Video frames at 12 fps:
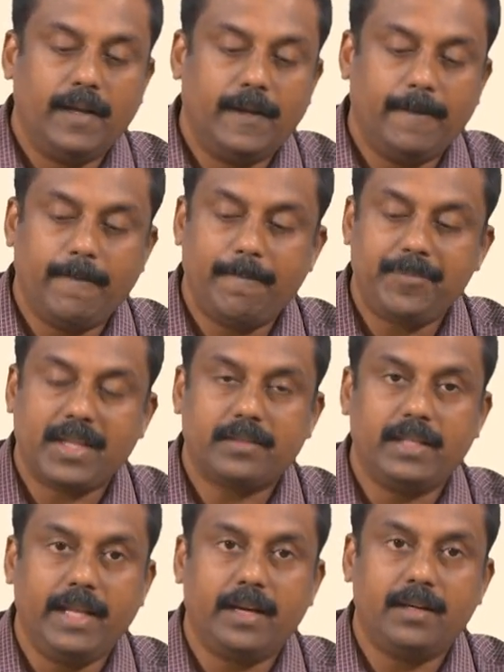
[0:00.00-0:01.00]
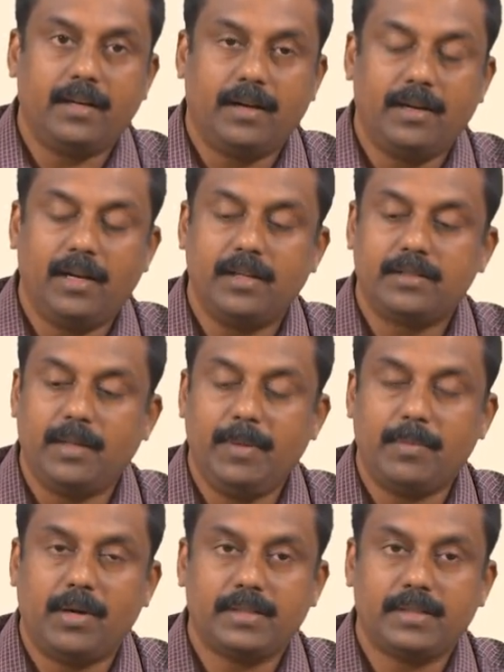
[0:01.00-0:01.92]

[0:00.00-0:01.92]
um, silicon and aluminum